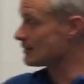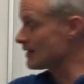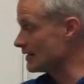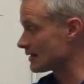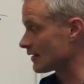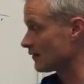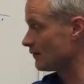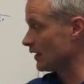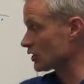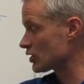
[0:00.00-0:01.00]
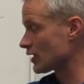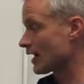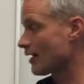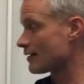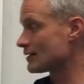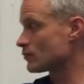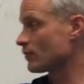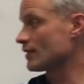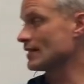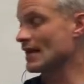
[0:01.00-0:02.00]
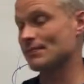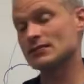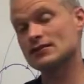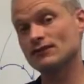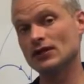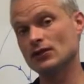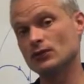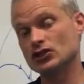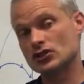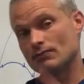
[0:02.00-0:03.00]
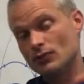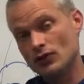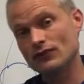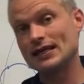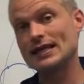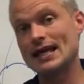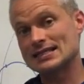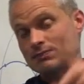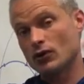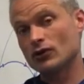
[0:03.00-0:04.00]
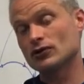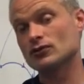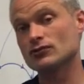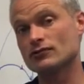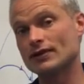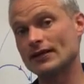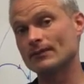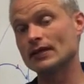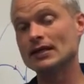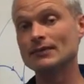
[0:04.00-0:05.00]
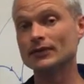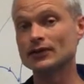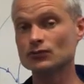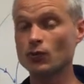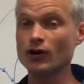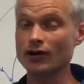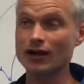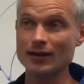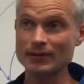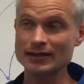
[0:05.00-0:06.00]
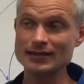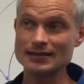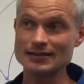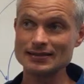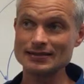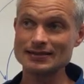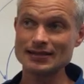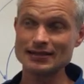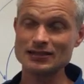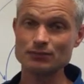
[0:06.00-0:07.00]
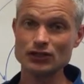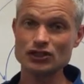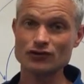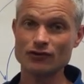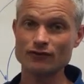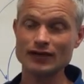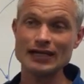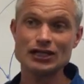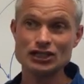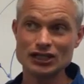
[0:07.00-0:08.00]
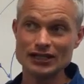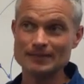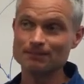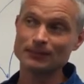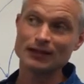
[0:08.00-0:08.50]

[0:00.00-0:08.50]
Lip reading: these convection currents within the atmosphere which are moving gas molecules around. Because what climate is the expression of energy